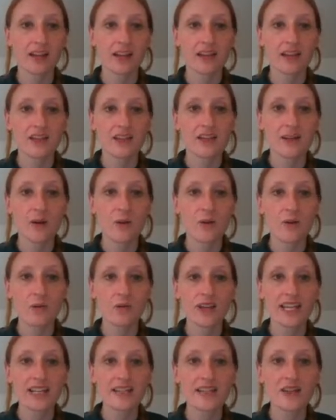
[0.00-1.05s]
So
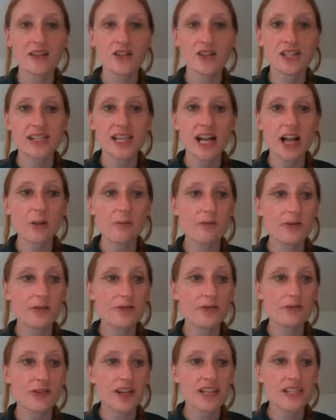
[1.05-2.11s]
these are just
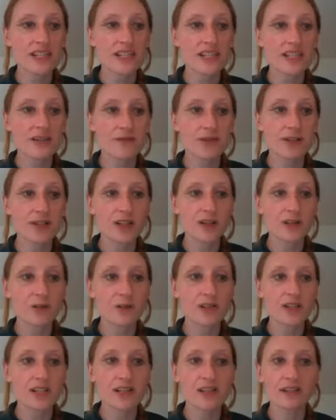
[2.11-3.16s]
helpful phrases for
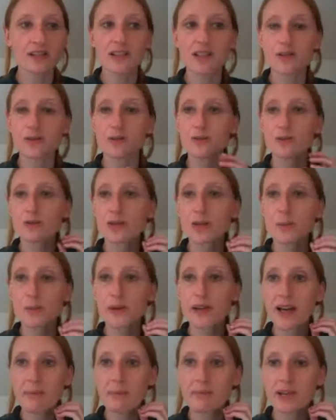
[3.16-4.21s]
you to
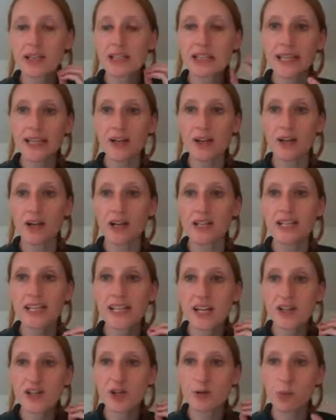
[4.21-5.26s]
become clear and to
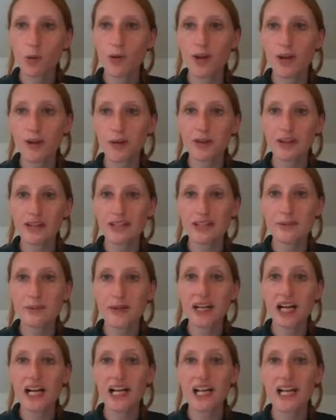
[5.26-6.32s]
get your point across,
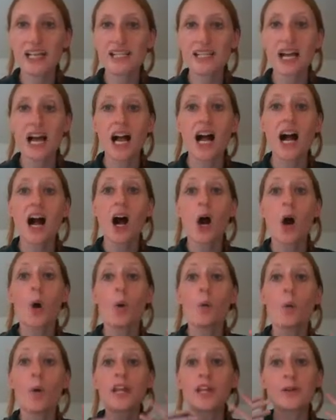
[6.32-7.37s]
because
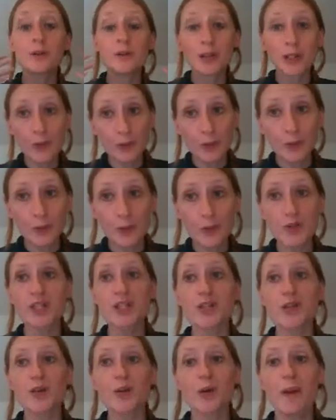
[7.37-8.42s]
when you
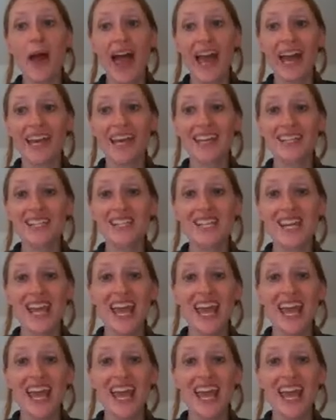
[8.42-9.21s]
lose your baggage,